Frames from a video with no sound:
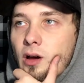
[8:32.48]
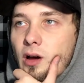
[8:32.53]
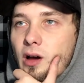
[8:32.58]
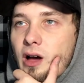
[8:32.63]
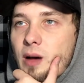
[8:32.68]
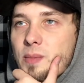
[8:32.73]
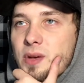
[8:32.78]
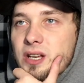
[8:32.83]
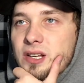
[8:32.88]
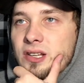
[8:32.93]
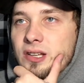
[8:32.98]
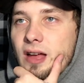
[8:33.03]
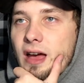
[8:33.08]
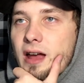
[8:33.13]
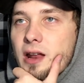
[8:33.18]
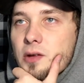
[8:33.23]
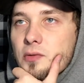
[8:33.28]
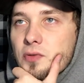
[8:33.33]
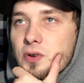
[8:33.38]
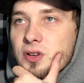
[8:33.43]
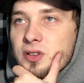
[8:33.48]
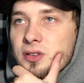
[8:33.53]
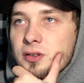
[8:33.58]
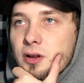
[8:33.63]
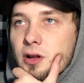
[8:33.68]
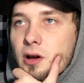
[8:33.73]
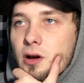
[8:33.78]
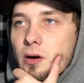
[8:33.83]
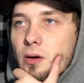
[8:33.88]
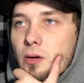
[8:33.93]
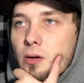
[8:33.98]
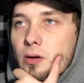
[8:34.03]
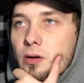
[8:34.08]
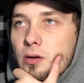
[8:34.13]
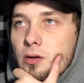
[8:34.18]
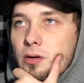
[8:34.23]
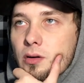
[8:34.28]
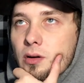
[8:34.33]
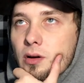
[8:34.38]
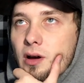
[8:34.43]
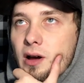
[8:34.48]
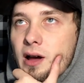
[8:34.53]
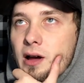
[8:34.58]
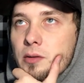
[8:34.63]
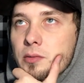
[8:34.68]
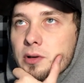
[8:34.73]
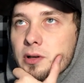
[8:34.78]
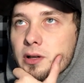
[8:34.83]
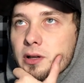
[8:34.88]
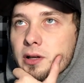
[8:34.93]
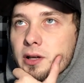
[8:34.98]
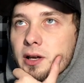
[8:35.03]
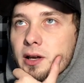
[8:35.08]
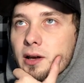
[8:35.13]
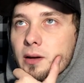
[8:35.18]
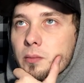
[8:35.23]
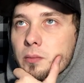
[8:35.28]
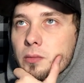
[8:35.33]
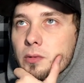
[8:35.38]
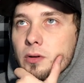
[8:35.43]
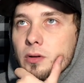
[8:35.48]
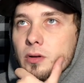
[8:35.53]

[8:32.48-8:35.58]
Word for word: I'm excited for snow. I really am.